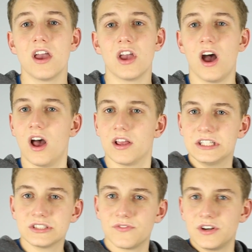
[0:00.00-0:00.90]

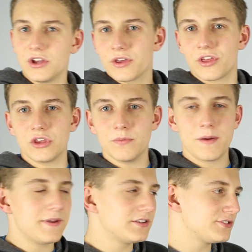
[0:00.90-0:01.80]
Here's a video I thought you
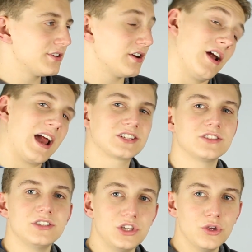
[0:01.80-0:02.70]
might be interested, or
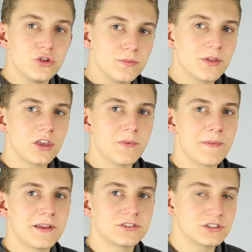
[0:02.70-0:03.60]
actually YouTube thought you
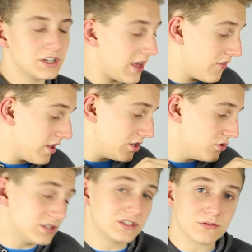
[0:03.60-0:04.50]
might be interested, and
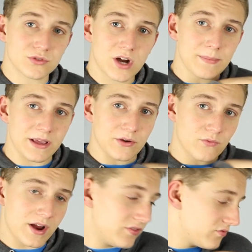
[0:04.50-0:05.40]
then you can subscribe like
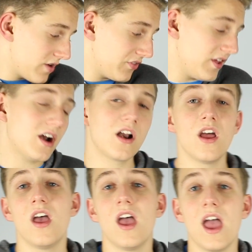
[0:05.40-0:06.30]
right there.